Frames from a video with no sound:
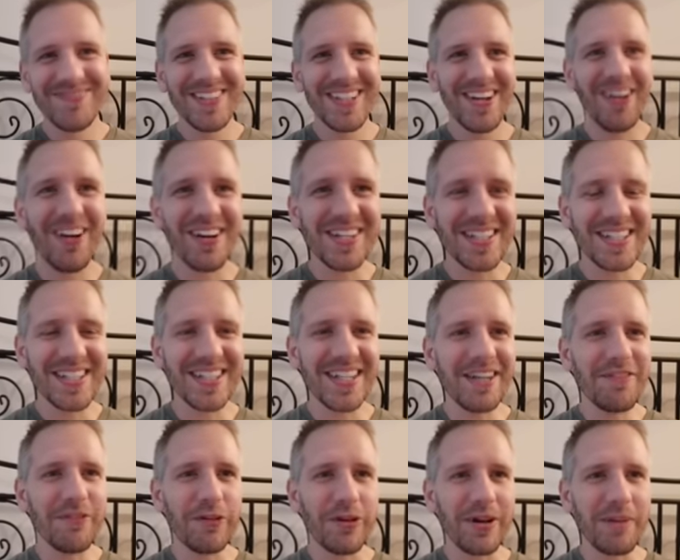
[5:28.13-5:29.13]
honestly,
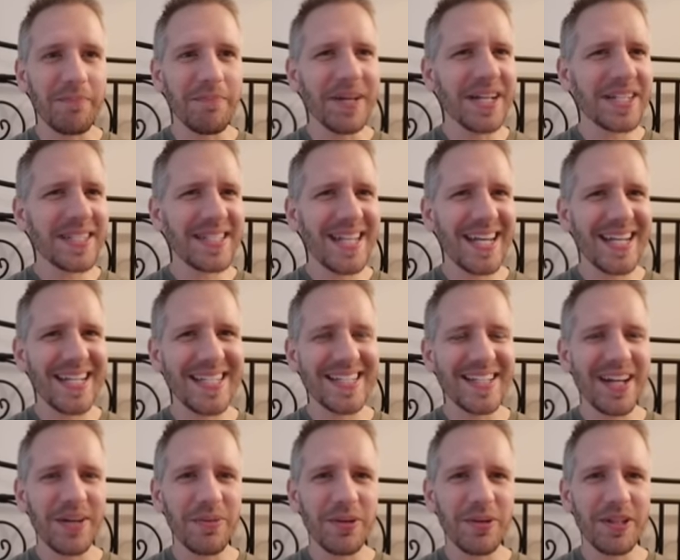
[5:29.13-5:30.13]
for a mix set, it's
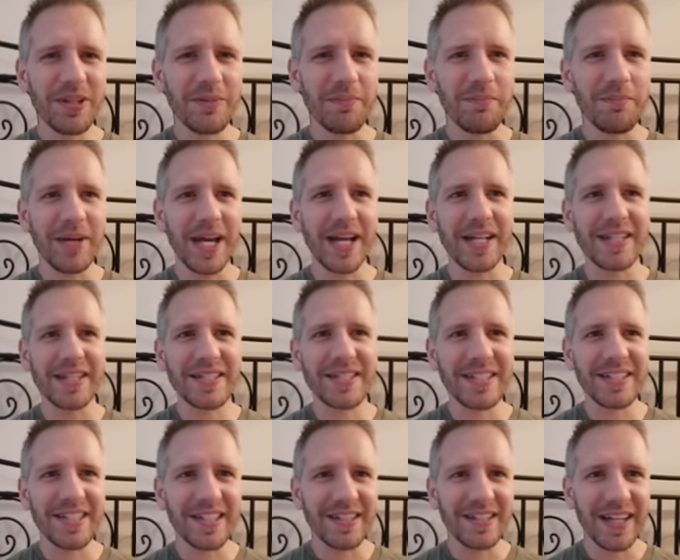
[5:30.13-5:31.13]
not really the best.
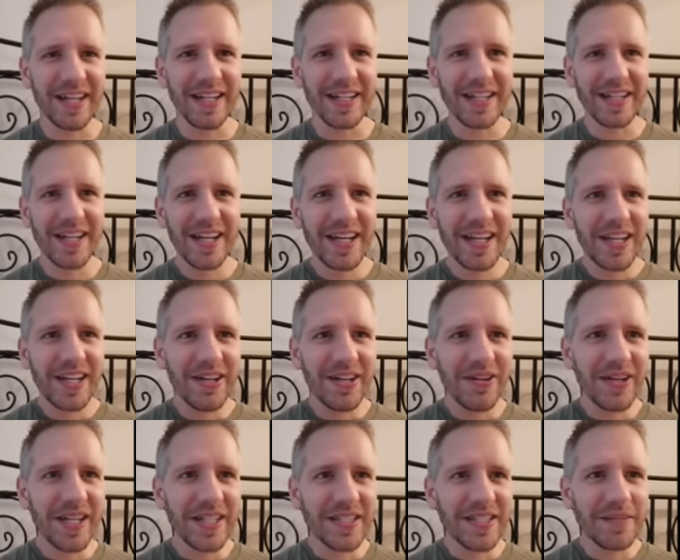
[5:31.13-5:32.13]
It, like, you
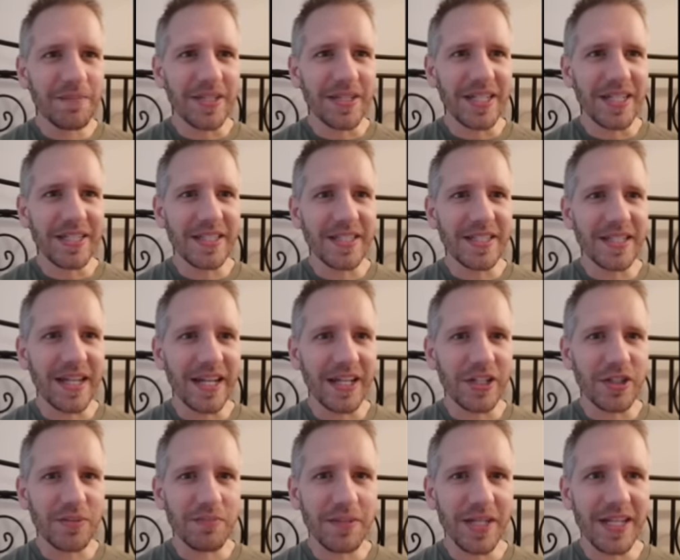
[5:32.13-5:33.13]
get some decent
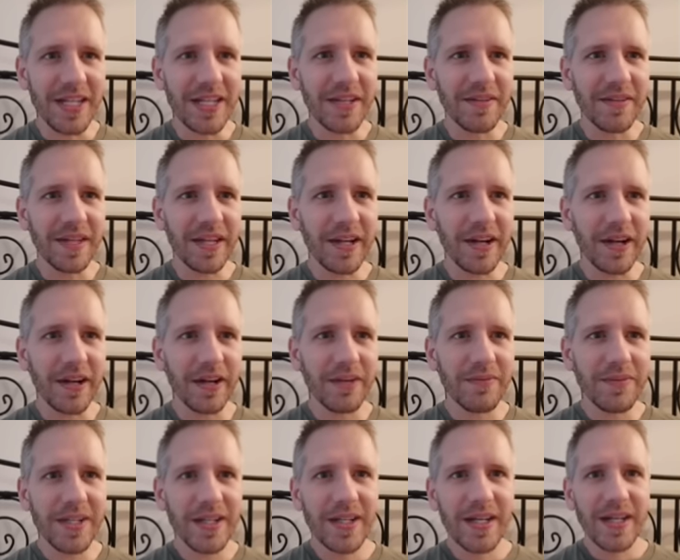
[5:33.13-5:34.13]
HP in there,
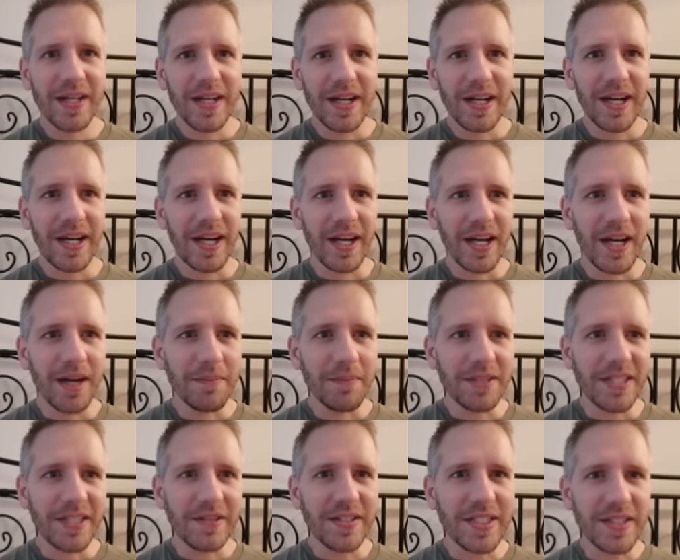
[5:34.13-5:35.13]

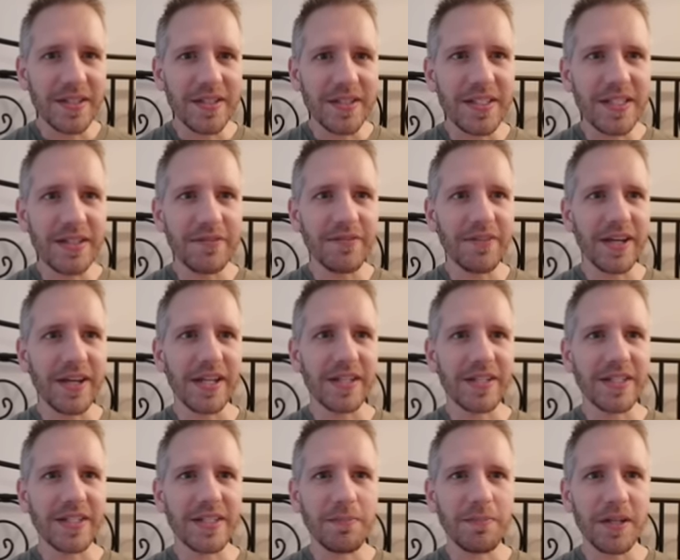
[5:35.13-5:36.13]
decent
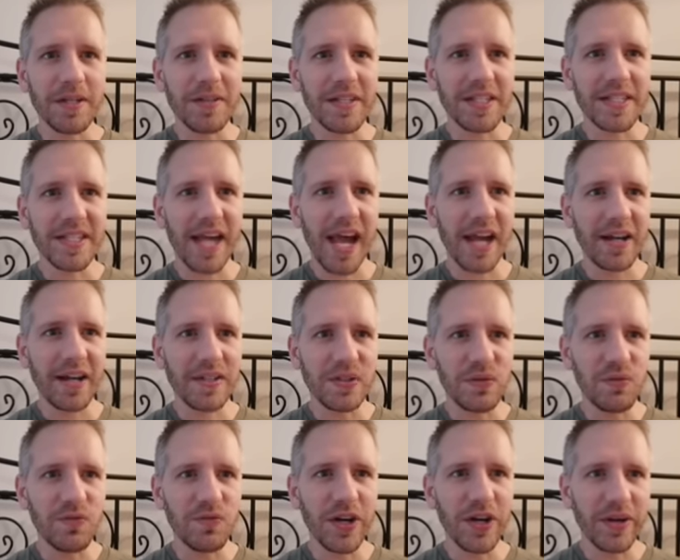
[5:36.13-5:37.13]
defense, but the attack is
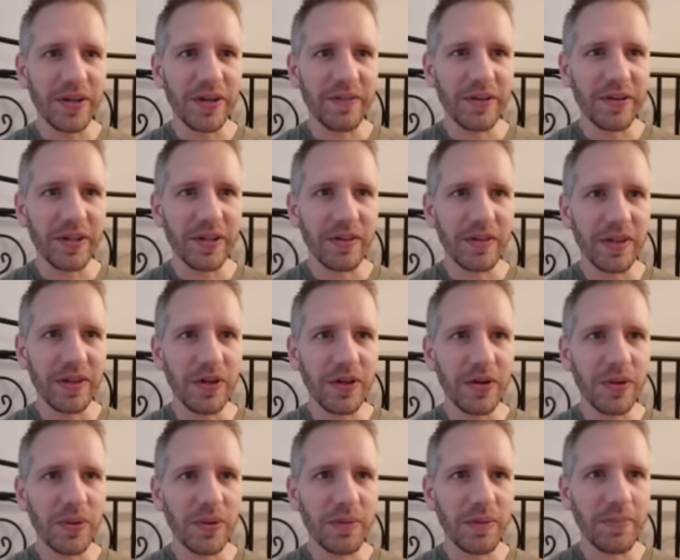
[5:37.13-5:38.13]
very, very
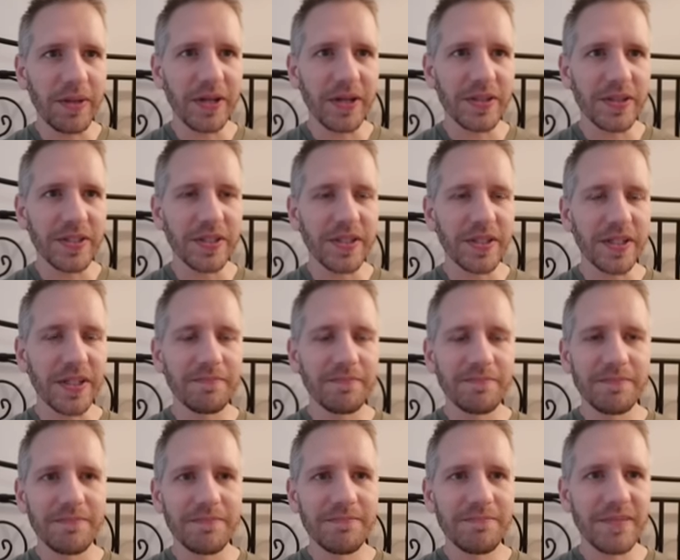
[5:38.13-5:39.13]
low compared to
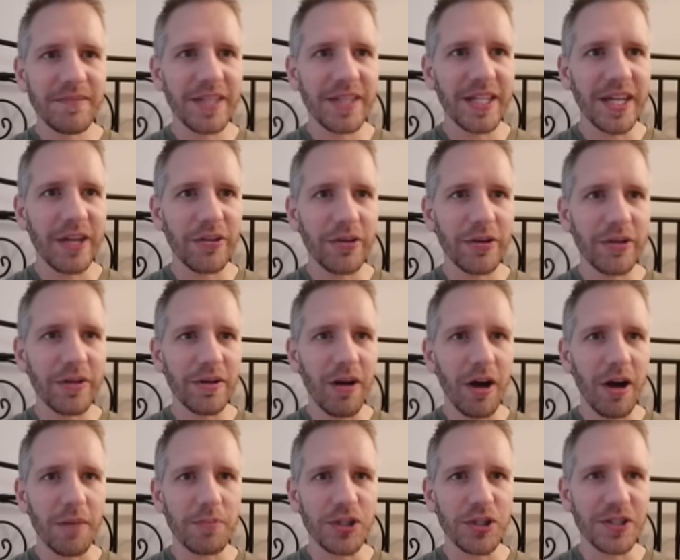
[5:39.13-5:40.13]
the other
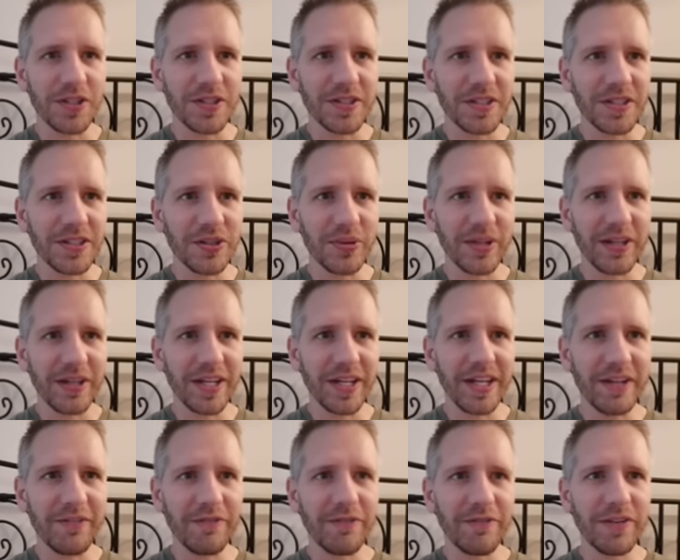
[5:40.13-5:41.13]
options, because you're only
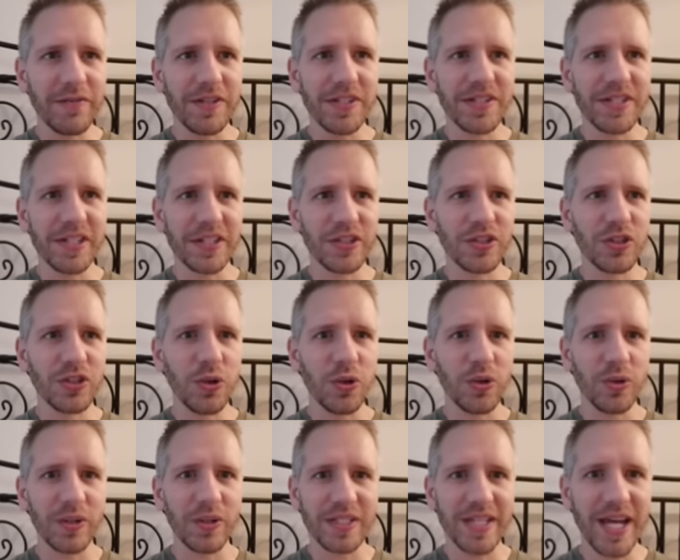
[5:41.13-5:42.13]
getting 56
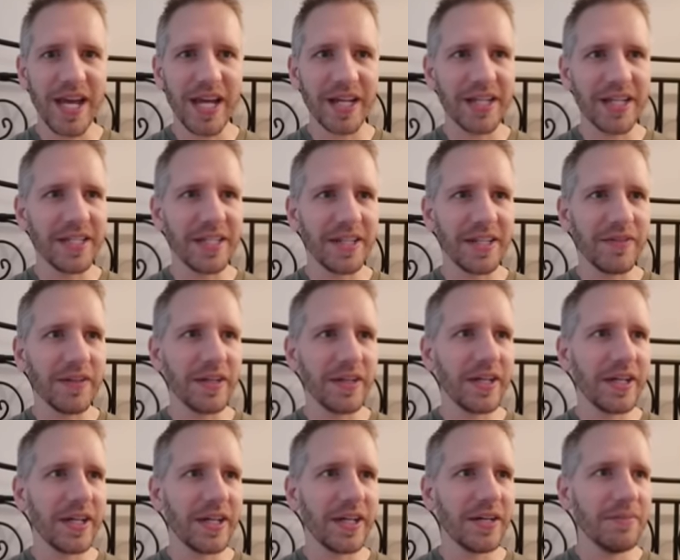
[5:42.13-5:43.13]
total attack, and even
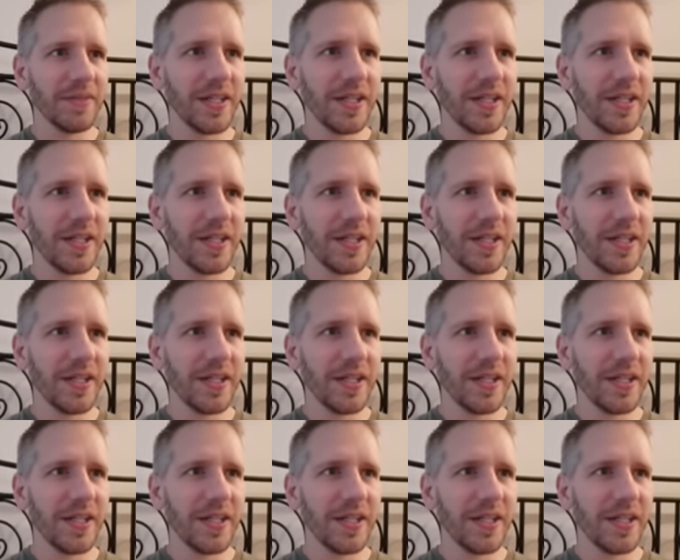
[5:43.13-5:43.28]
the